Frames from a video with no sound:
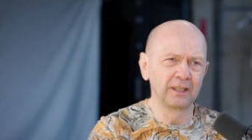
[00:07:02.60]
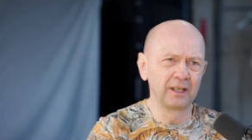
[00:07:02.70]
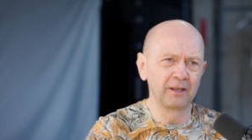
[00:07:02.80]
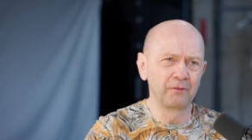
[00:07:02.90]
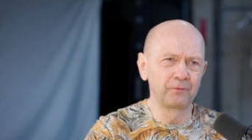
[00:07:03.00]

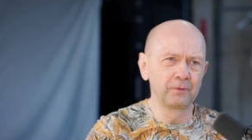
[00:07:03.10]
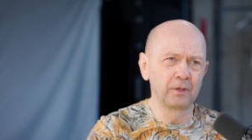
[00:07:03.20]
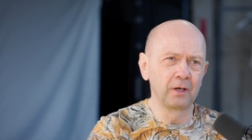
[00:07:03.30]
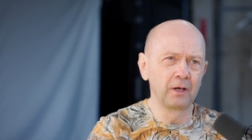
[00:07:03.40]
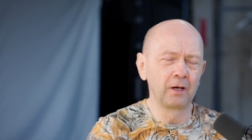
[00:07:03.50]
uh,
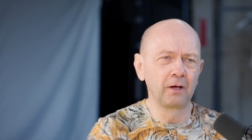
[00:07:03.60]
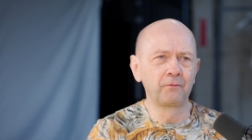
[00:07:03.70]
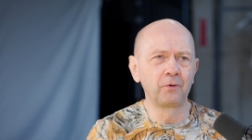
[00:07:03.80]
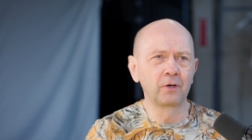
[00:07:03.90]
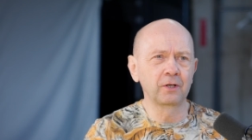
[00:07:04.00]
uh,
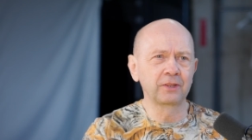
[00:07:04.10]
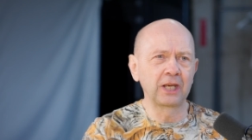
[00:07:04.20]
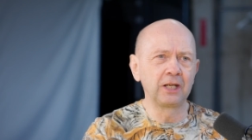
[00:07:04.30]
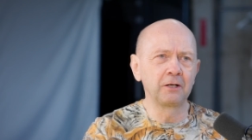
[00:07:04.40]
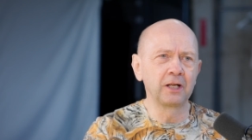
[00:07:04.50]
for
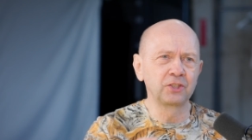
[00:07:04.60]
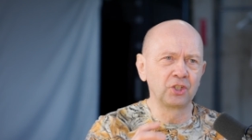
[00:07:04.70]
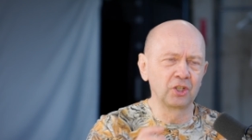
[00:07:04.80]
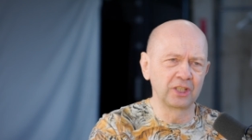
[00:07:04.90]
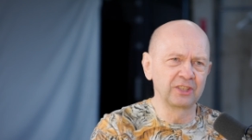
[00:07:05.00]
their uh,
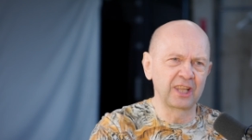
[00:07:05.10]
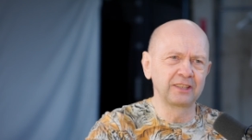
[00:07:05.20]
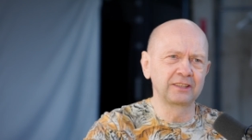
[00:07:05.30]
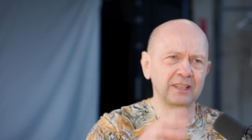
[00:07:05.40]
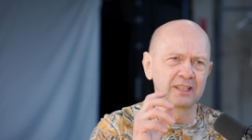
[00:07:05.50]
children
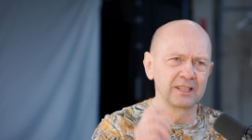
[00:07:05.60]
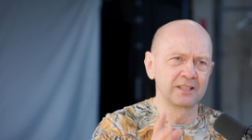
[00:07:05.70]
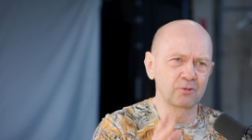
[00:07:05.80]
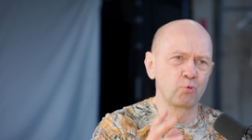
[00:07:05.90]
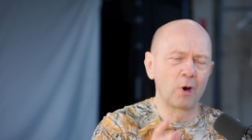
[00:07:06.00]
that
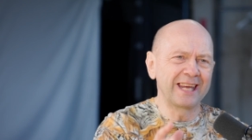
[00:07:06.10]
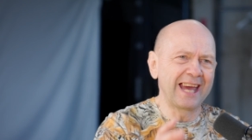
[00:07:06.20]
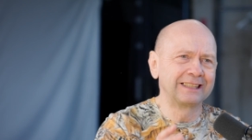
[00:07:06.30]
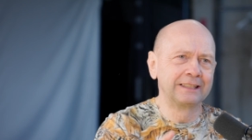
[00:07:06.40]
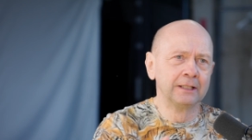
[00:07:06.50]
uh,
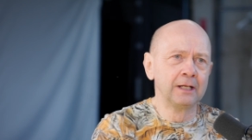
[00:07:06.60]
quiet